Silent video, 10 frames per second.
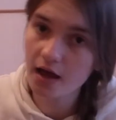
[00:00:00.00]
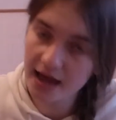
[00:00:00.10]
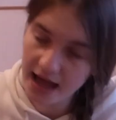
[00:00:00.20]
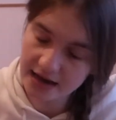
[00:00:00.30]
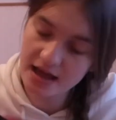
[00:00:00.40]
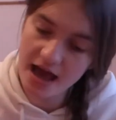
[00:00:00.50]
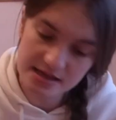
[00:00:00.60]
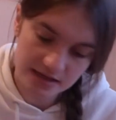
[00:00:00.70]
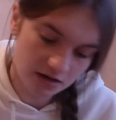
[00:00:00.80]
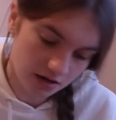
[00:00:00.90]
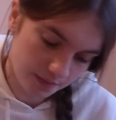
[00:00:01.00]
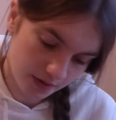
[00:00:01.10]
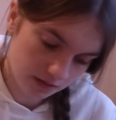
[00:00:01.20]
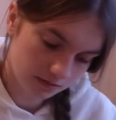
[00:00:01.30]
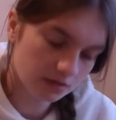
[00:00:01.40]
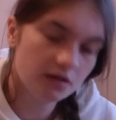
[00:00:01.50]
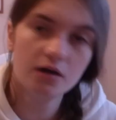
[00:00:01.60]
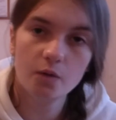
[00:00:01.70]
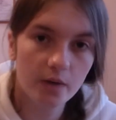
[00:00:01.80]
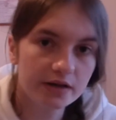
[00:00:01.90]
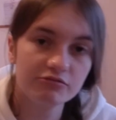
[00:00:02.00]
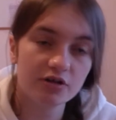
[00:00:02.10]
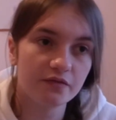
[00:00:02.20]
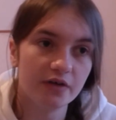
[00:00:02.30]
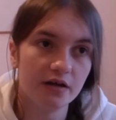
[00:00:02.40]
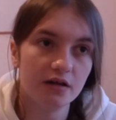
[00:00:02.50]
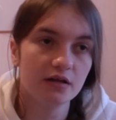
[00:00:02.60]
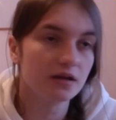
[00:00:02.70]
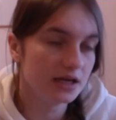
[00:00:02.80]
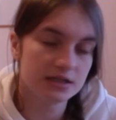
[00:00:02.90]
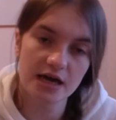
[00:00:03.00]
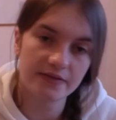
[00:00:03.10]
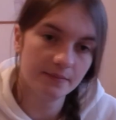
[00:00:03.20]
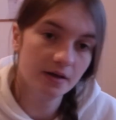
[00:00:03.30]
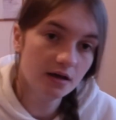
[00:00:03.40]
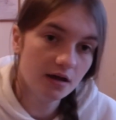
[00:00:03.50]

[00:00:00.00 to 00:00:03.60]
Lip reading: Again, yes, I know, but when on offer, you need to get them.